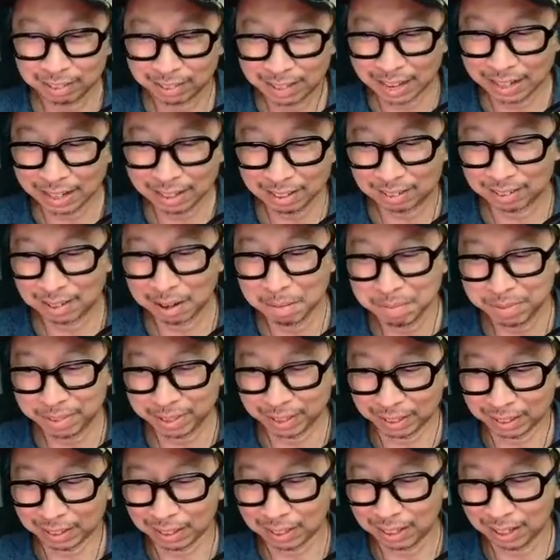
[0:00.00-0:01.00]
getting
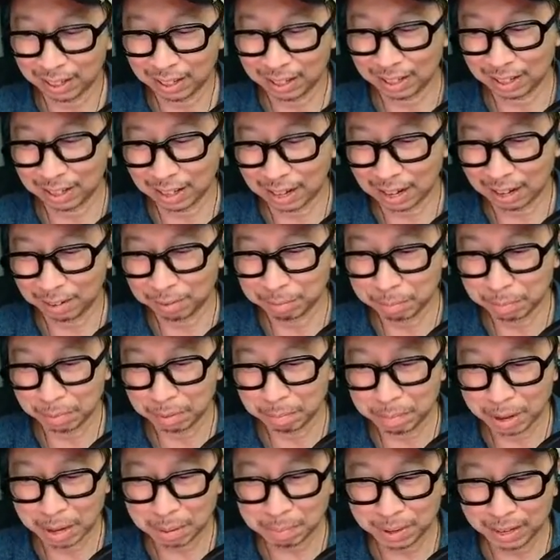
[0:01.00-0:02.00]
something.
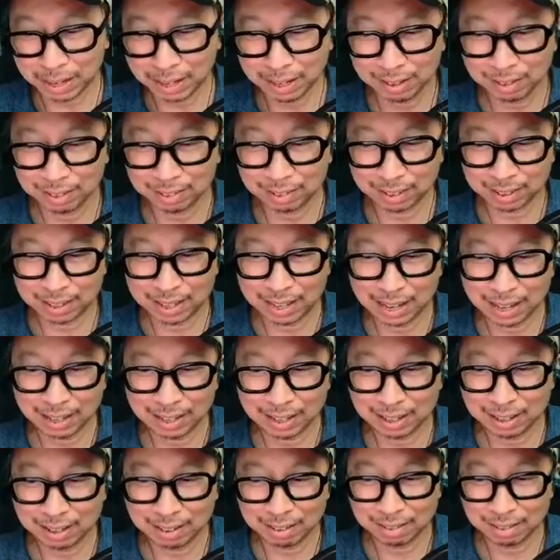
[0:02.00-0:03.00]
Maybe he's getting.